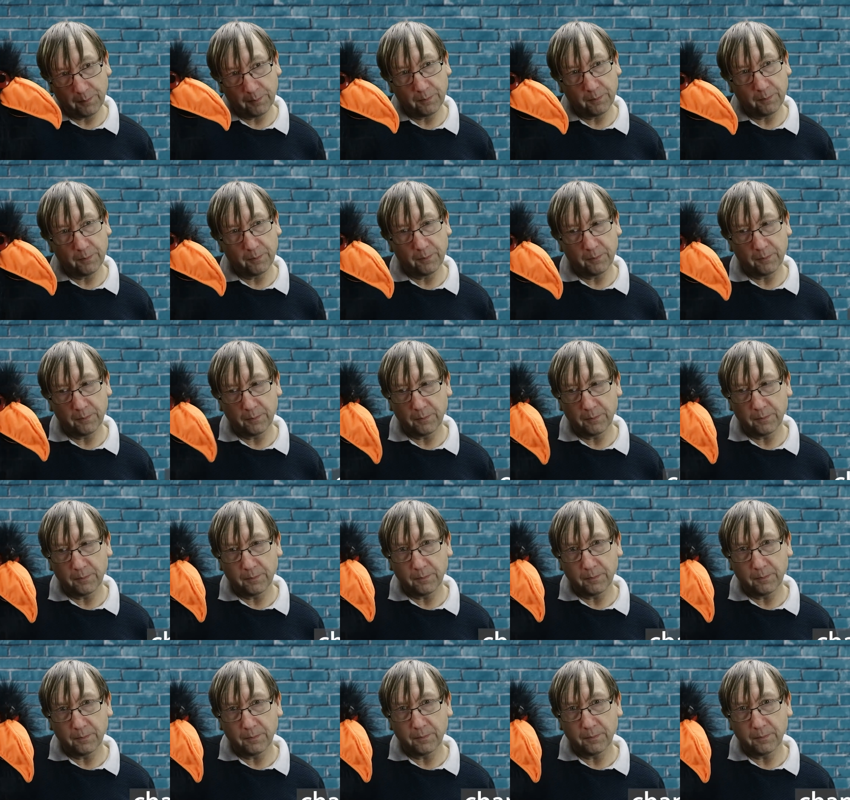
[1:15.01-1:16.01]

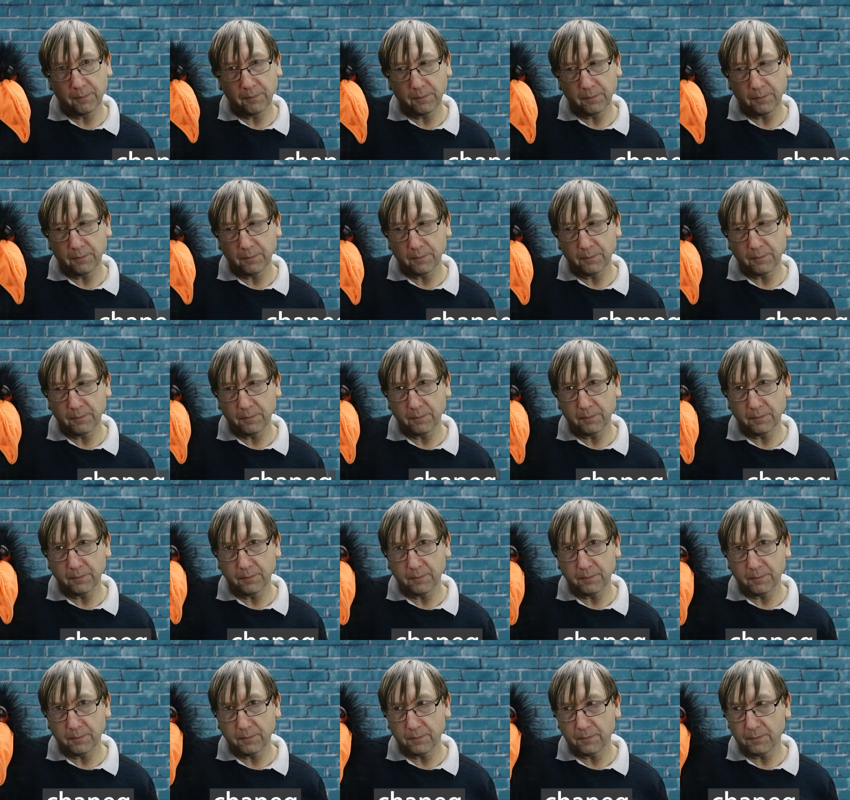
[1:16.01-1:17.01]

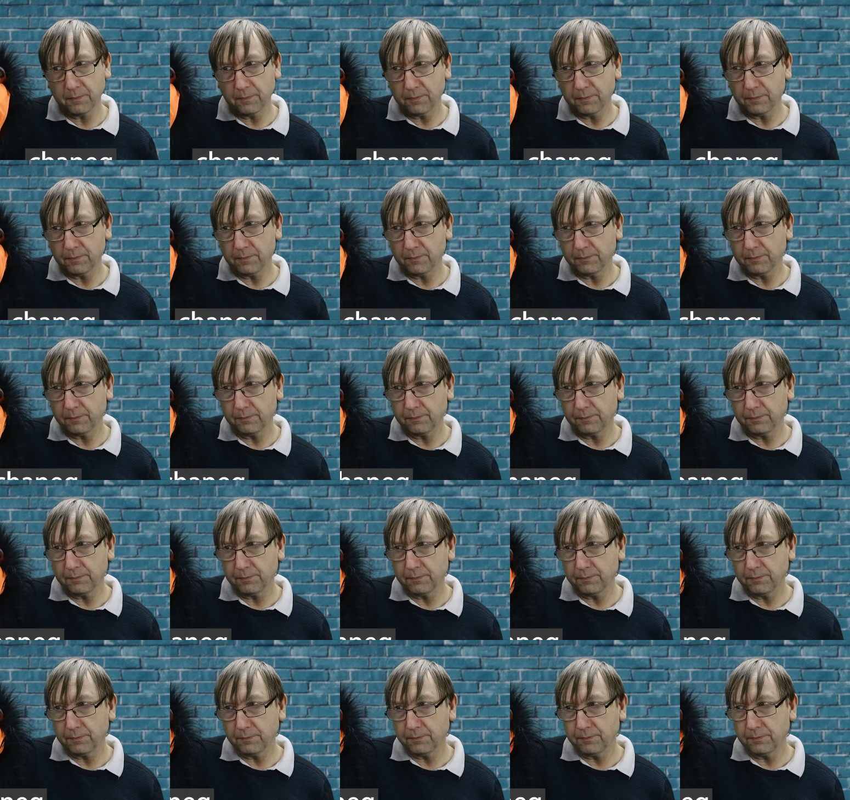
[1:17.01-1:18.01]

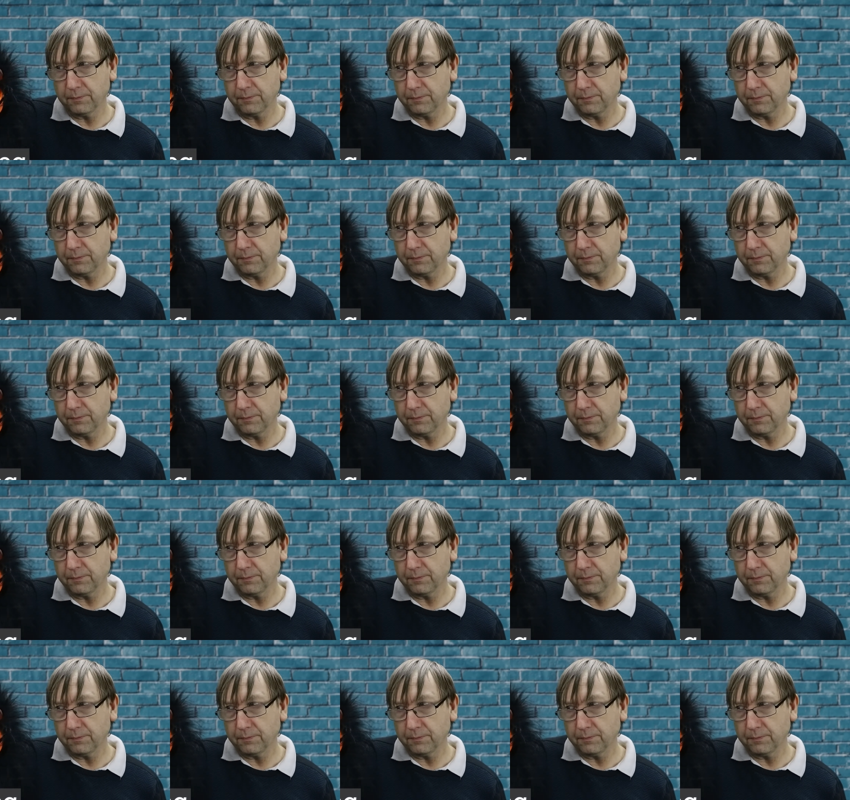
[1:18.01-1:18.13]
Nothing is said.